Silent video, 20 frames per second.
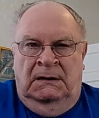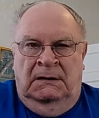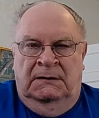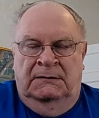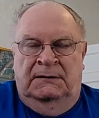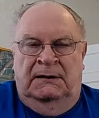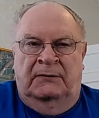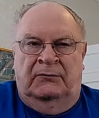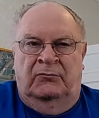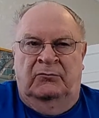
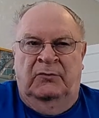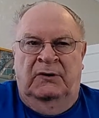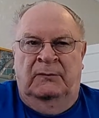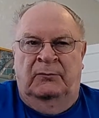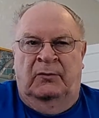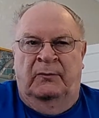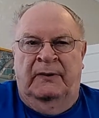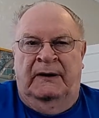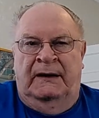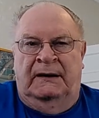But I can
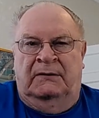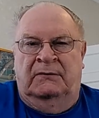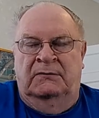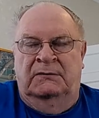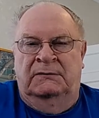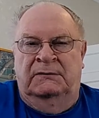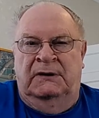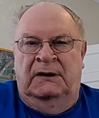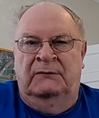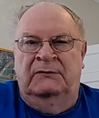remember back
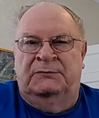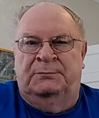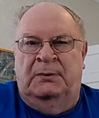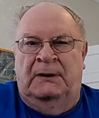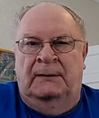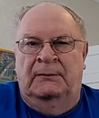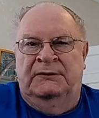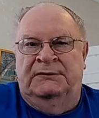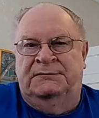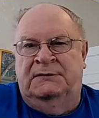when I was
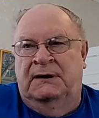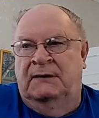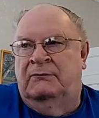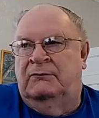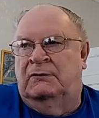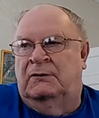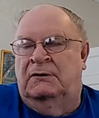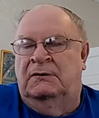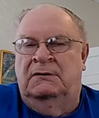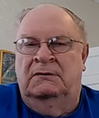probably
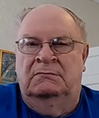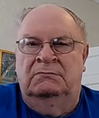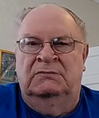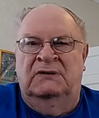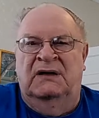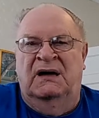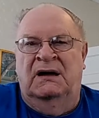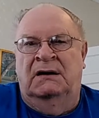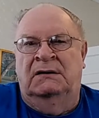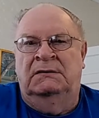7 or
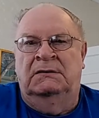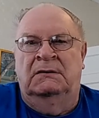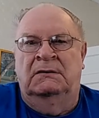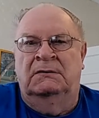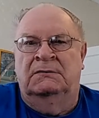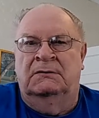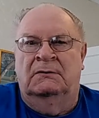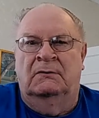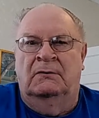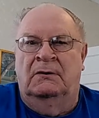9
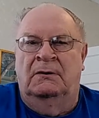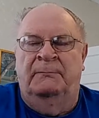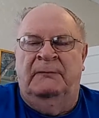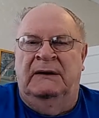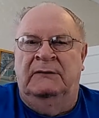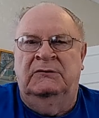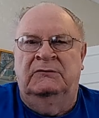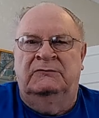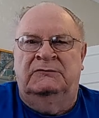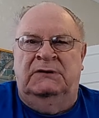years old, or
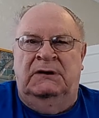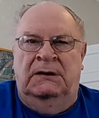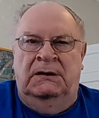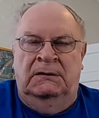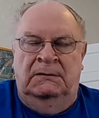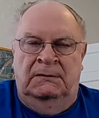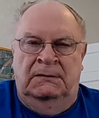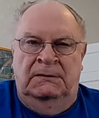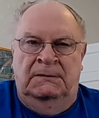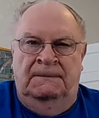maybe even
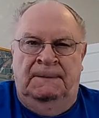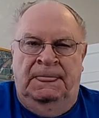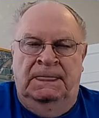10,